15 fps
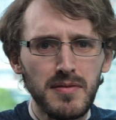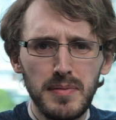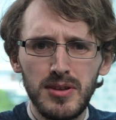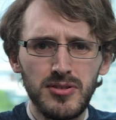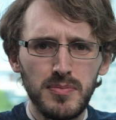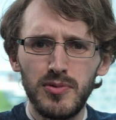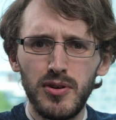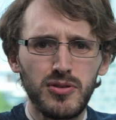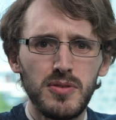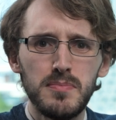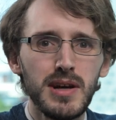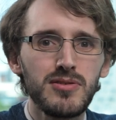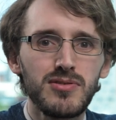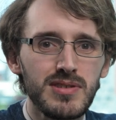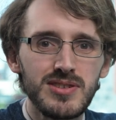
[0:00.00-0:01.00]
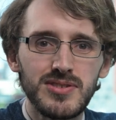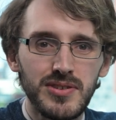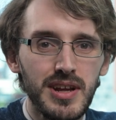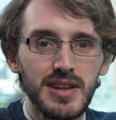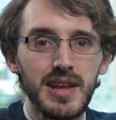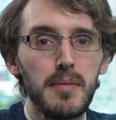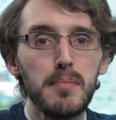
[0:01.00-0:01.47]
even be some documentaries
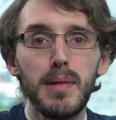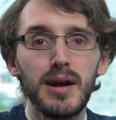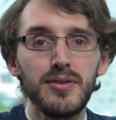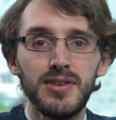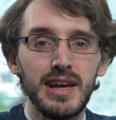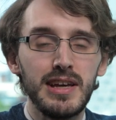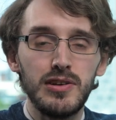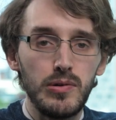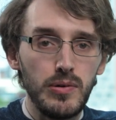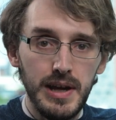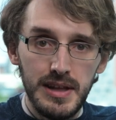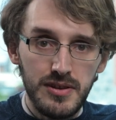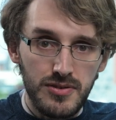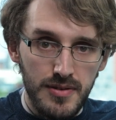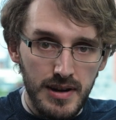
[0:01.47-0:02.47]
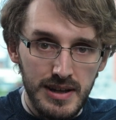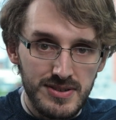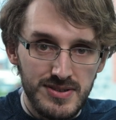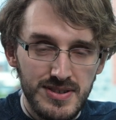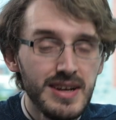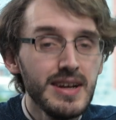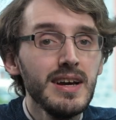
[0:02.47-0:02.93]
on it that might take your
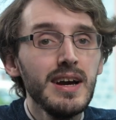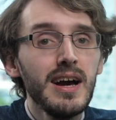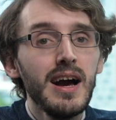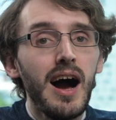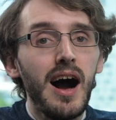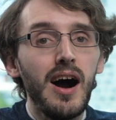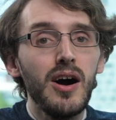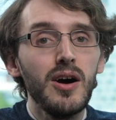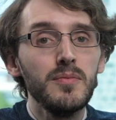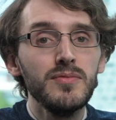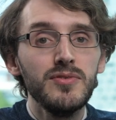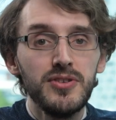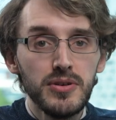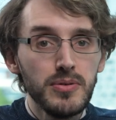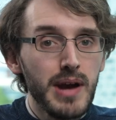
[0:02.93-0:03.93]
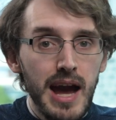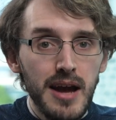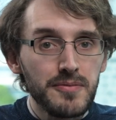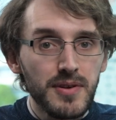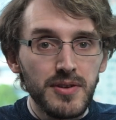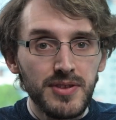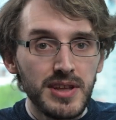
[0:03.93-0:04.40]
interest. Do
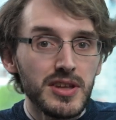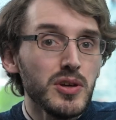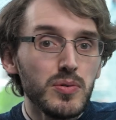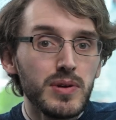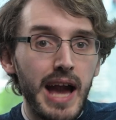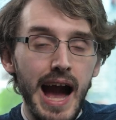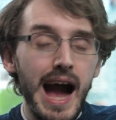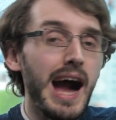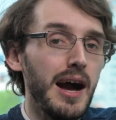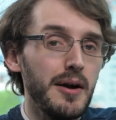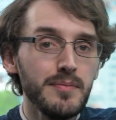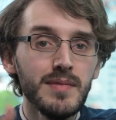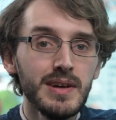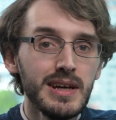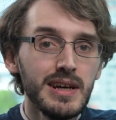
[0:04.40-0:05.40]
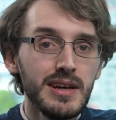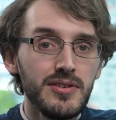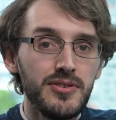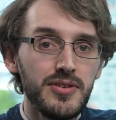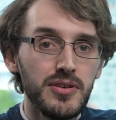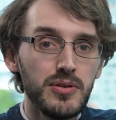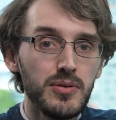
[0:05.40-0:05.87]
everything you can
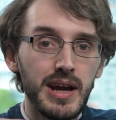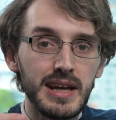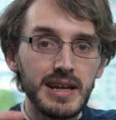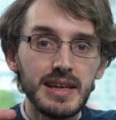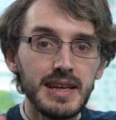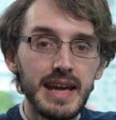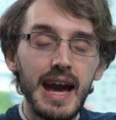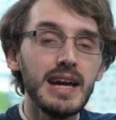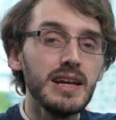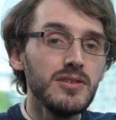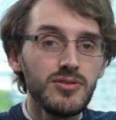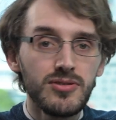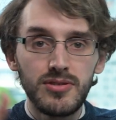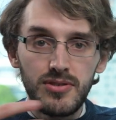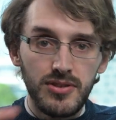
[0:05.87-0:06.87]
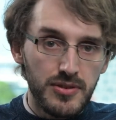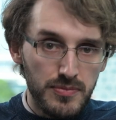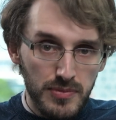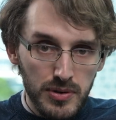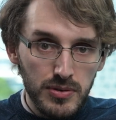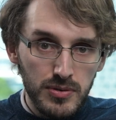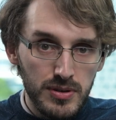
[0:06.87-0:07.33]
to engage
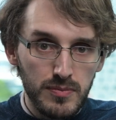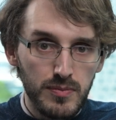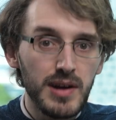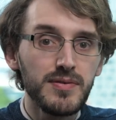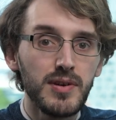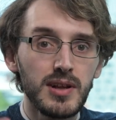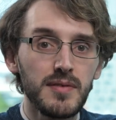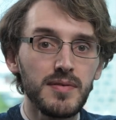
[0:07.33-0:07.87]
with your